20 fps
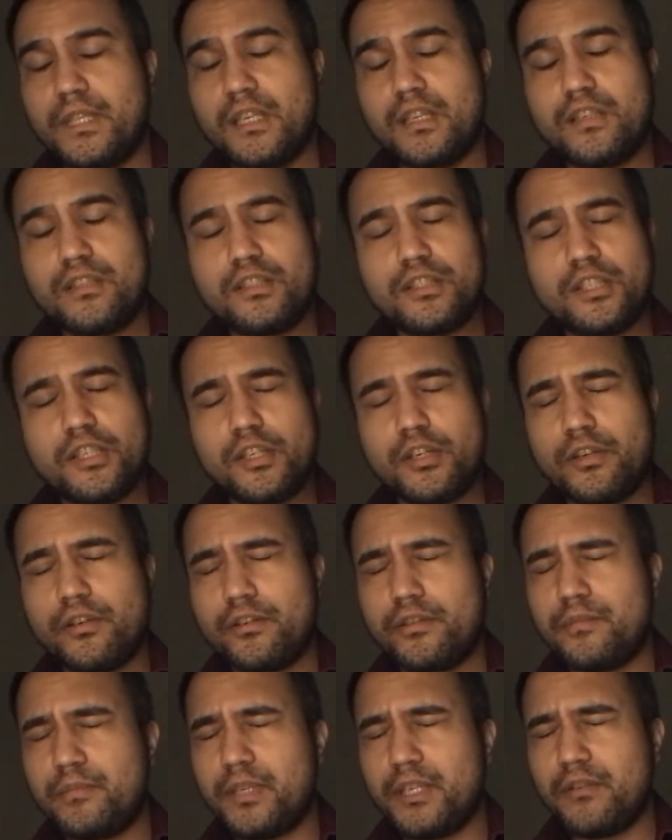She
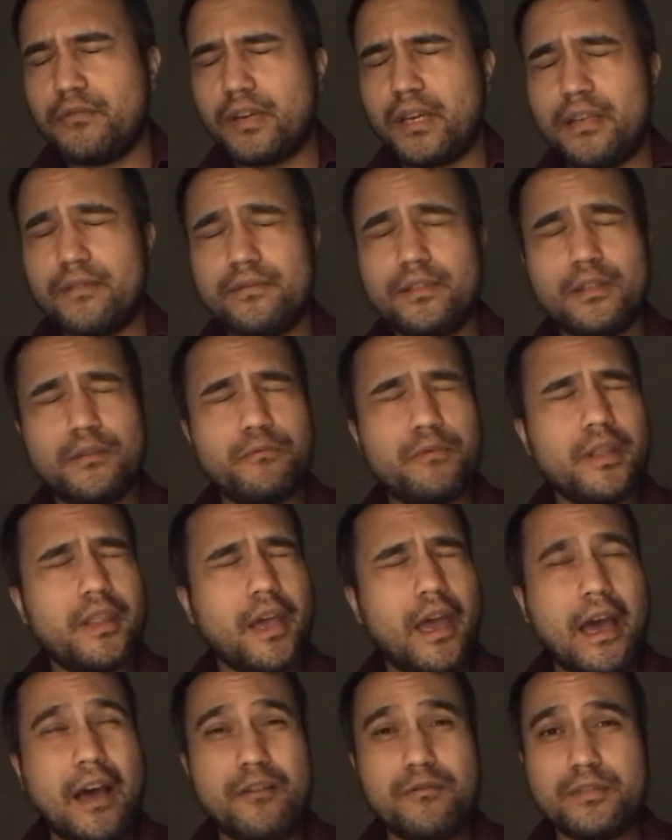heard me gravely
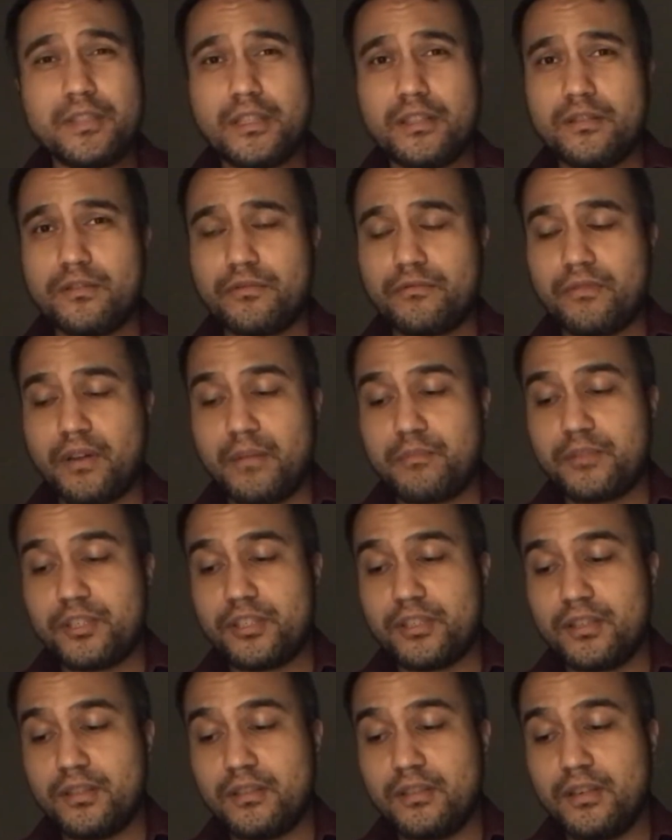without
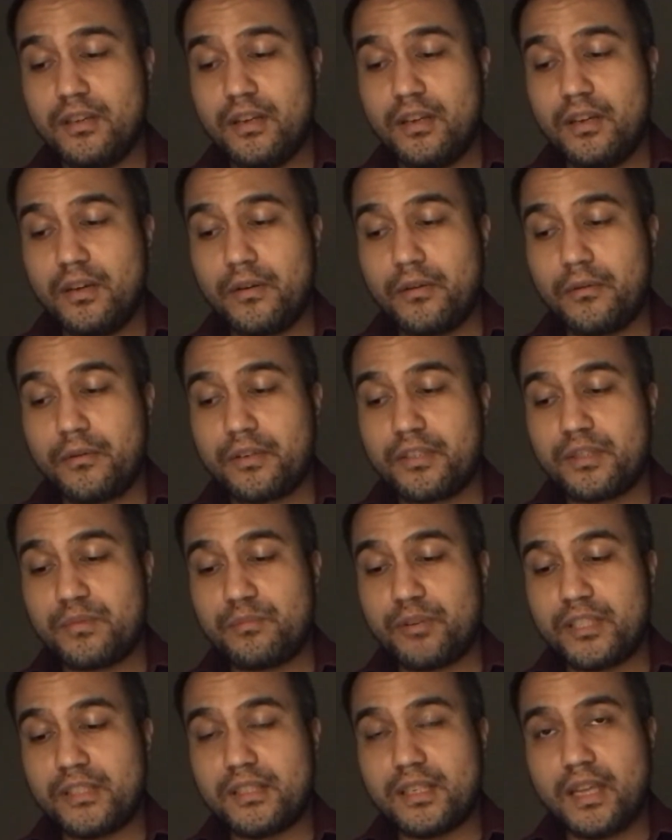interruption or
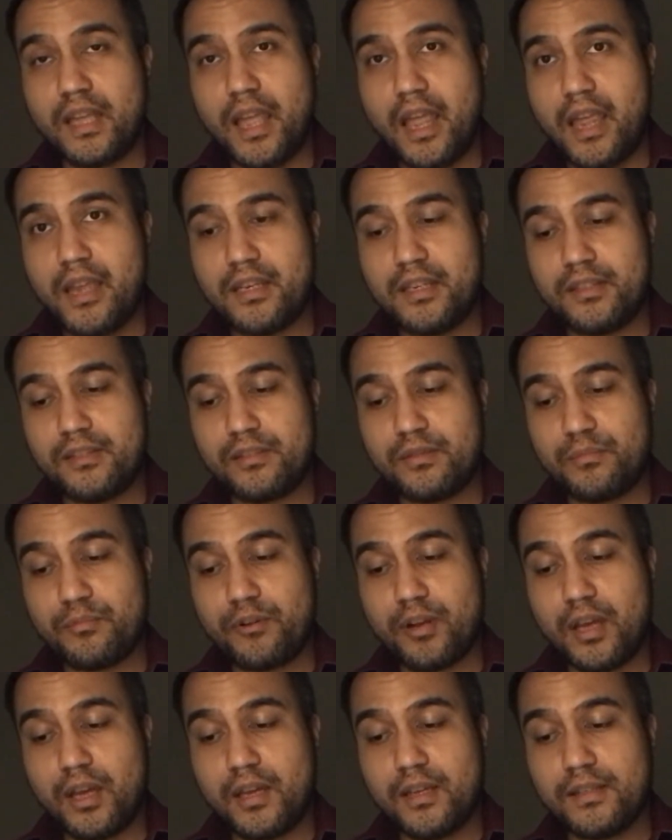expressing any
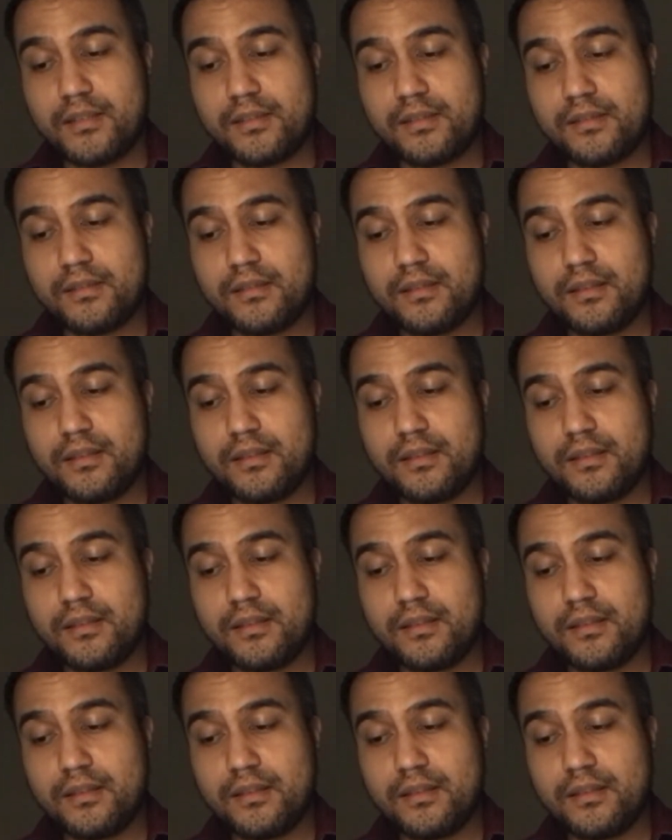surprise.